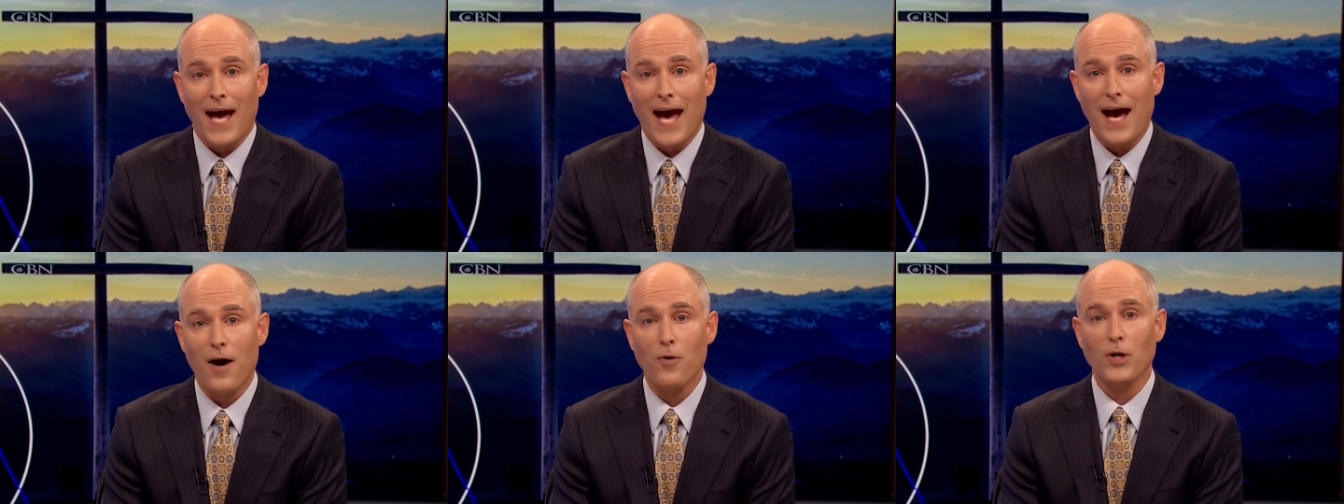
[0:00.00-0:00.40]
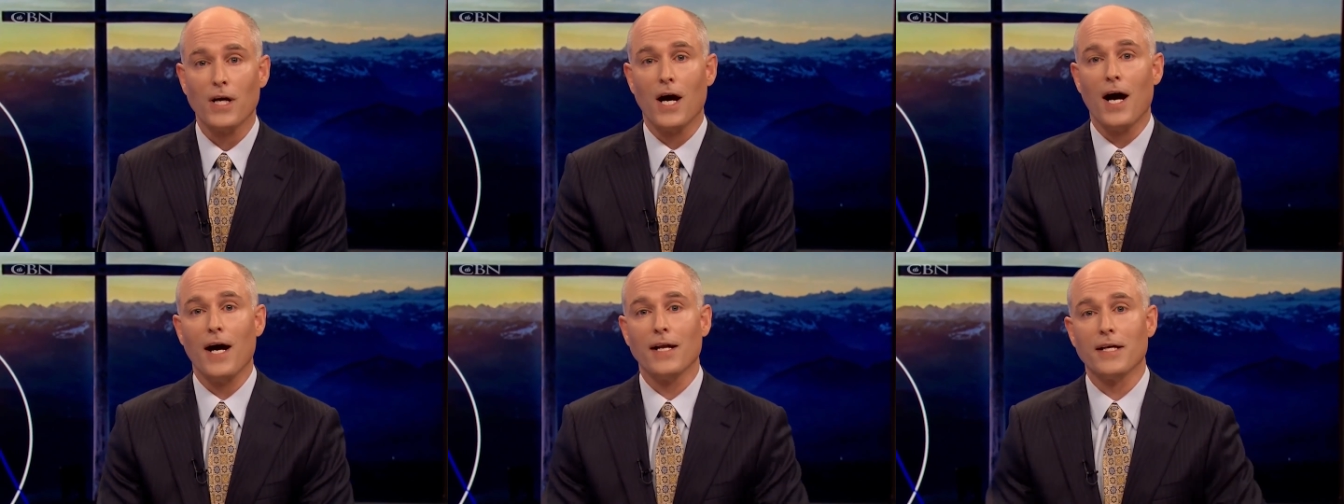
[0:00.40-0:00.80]
how
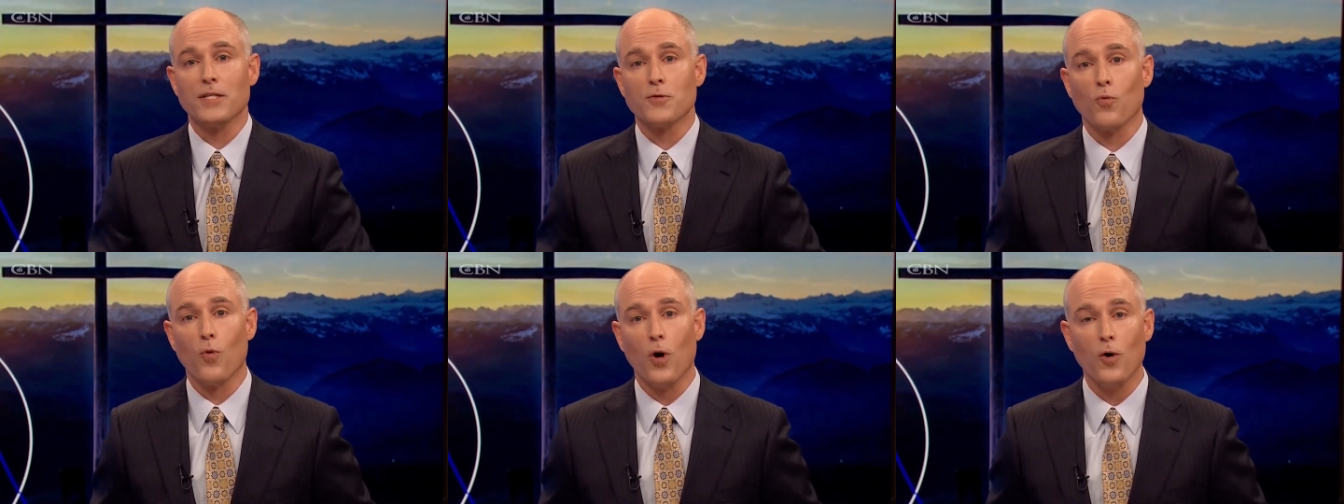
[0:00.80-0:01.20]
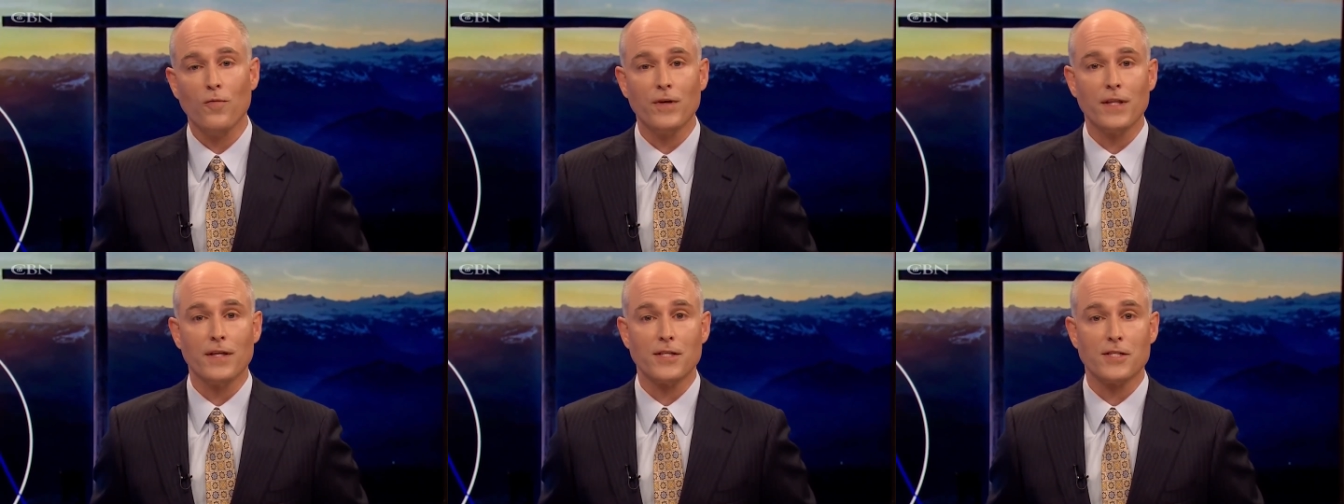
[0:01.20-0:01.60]
God has
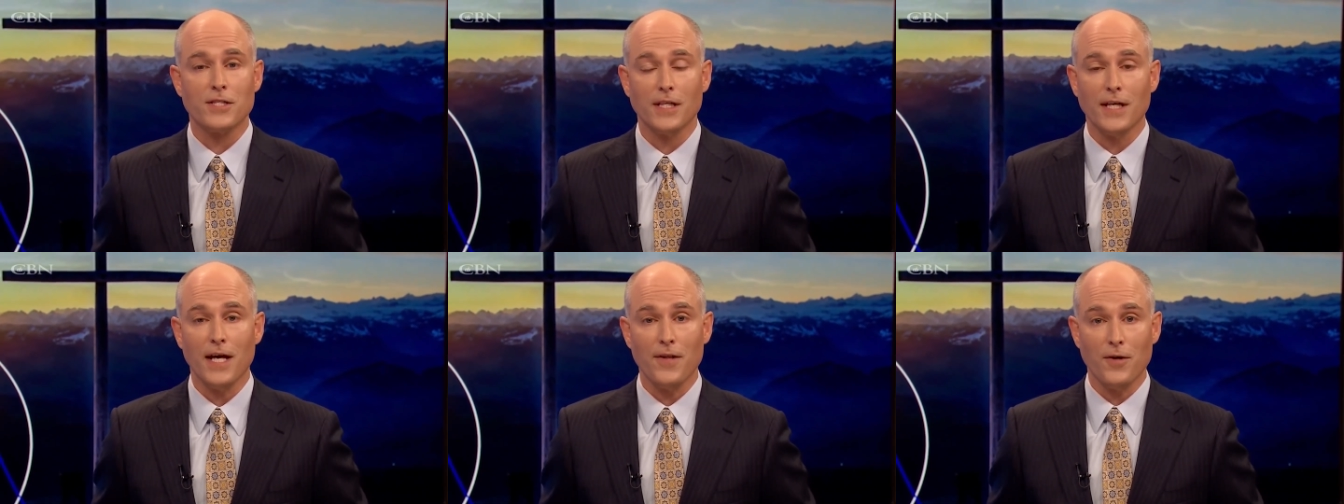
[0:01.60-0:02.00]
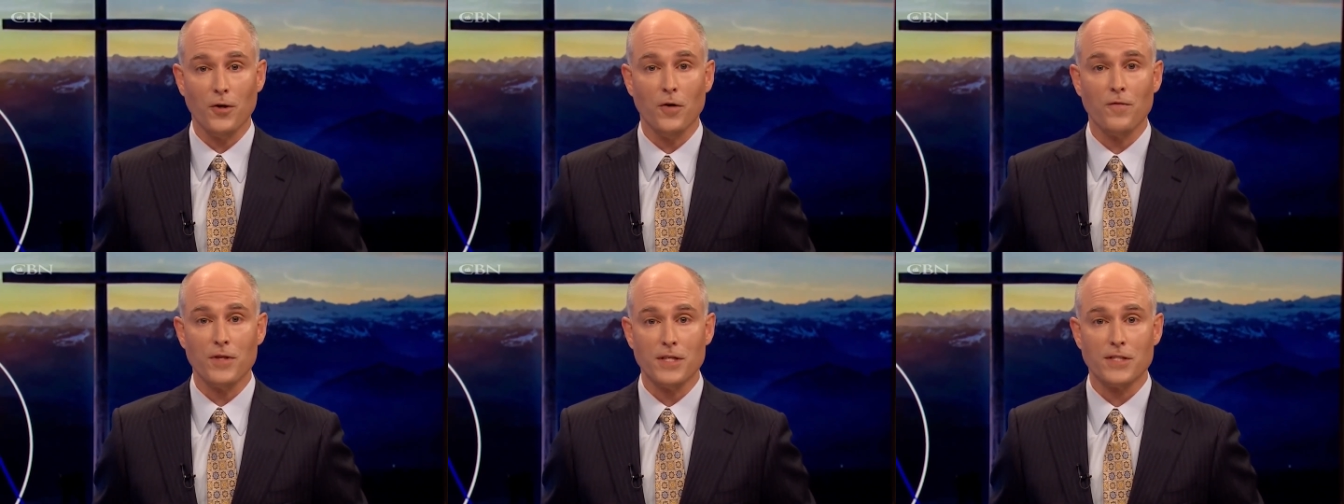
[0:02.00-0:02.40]
woven this together
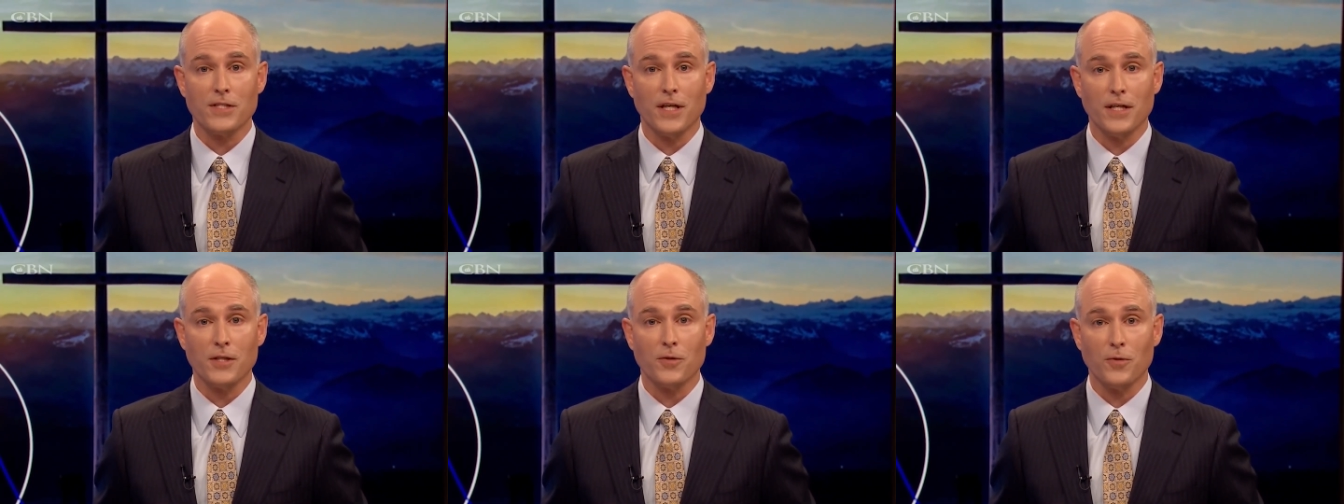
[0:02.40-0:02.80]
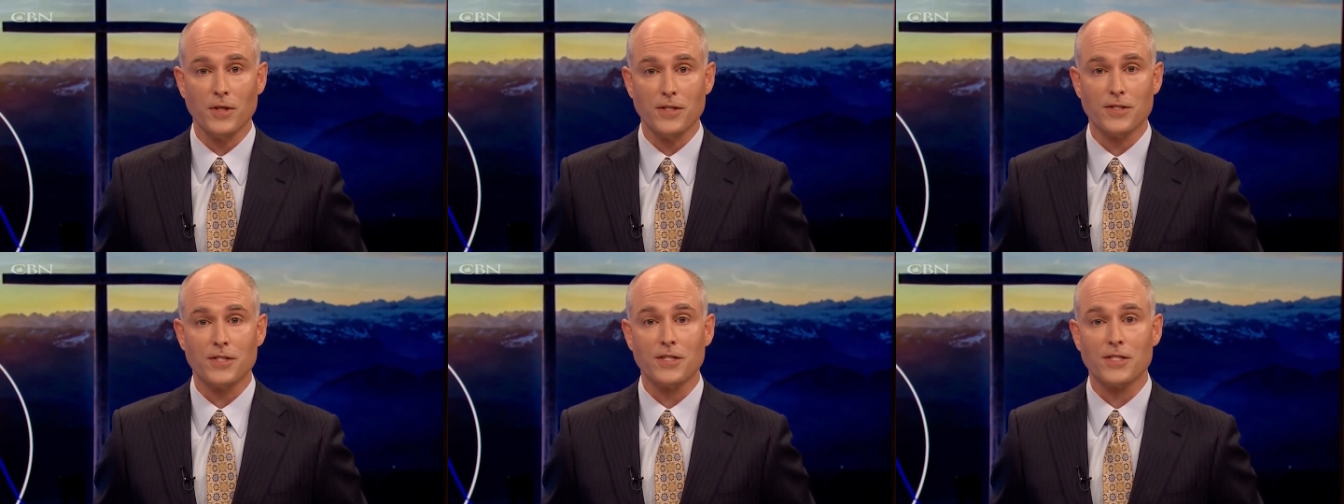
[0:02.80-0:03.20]
over the
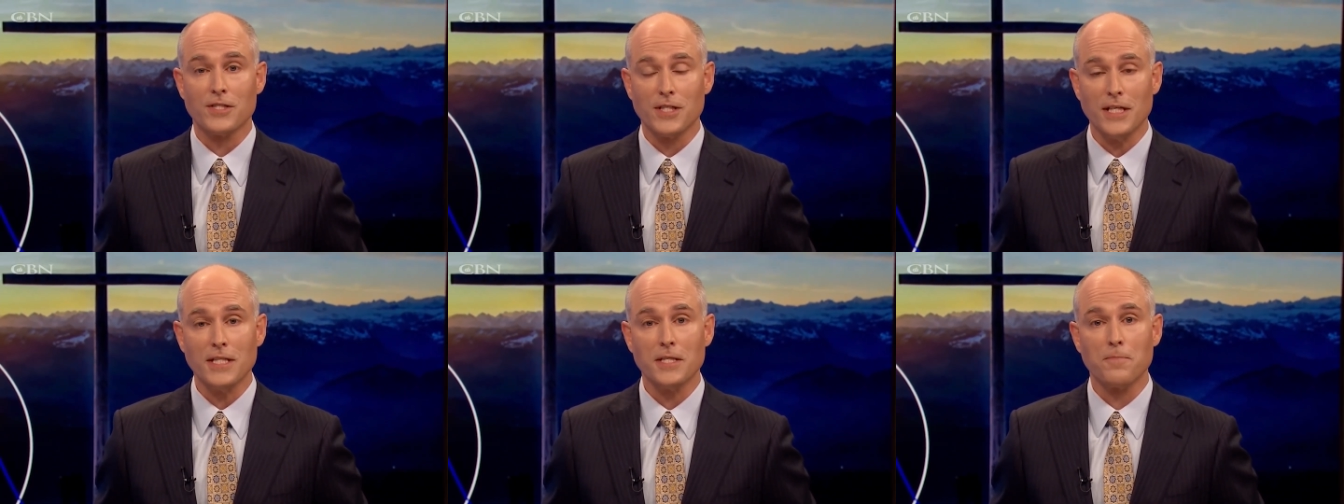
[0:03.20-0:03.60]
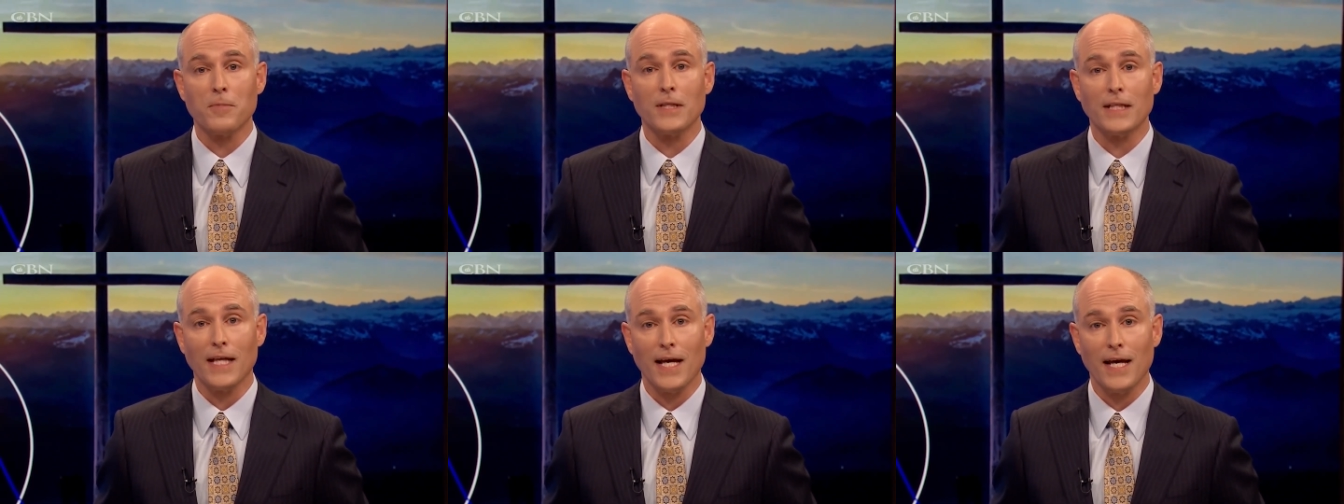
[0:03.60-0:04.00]
centuries, to see the
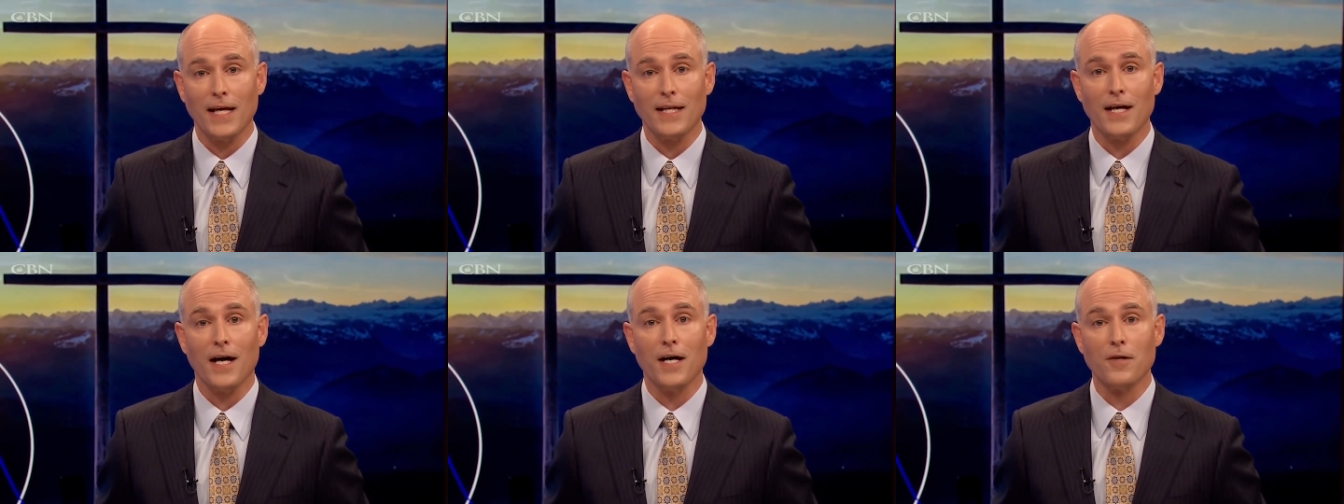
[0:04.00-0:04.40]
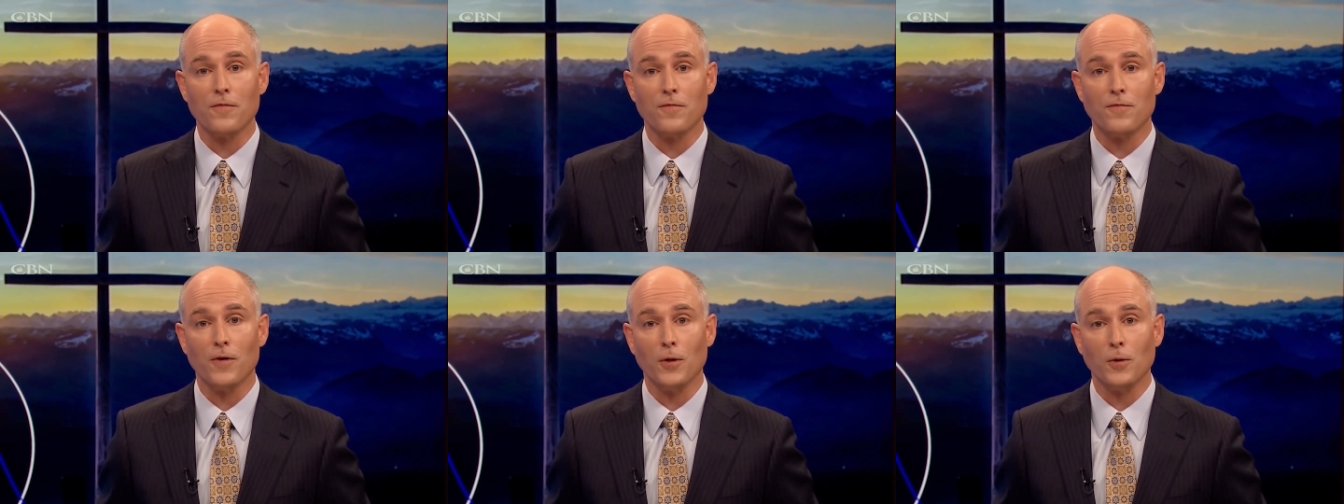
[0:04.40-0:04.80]
plan
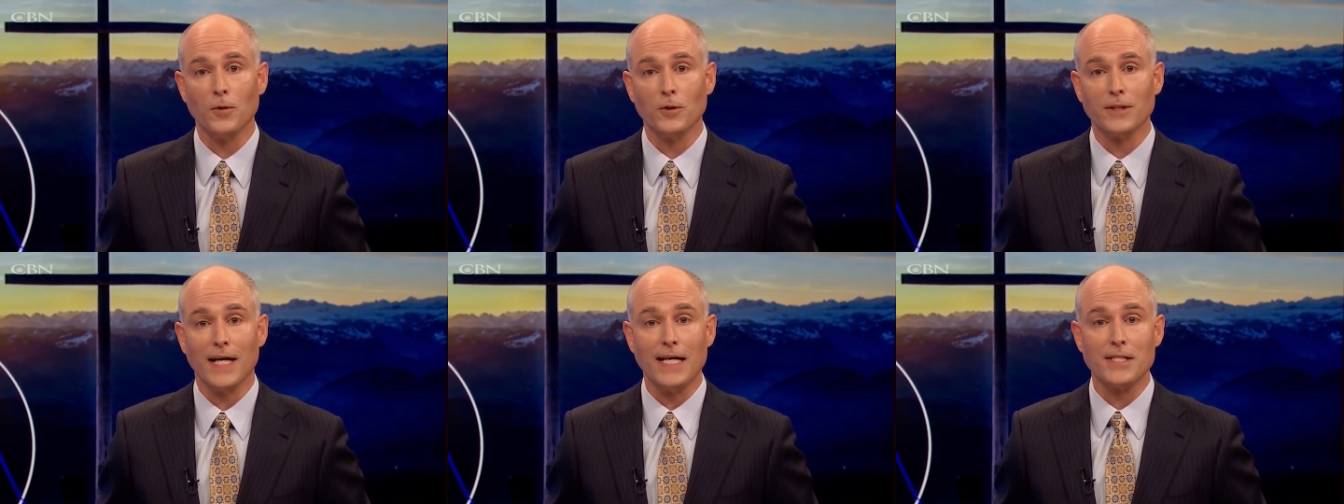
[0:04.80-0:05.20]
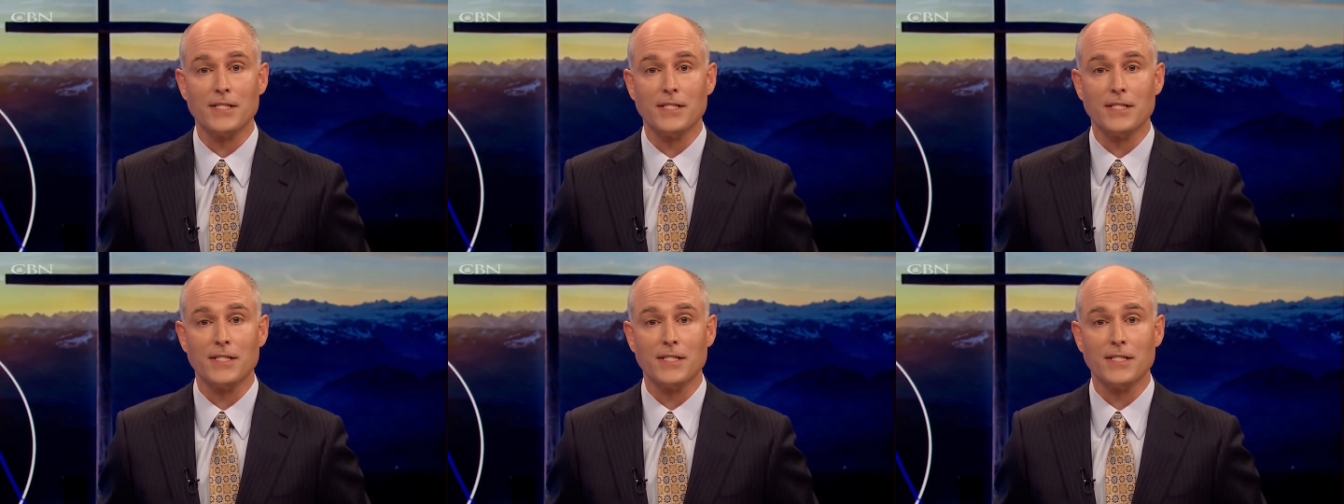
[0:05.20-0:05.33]
unfold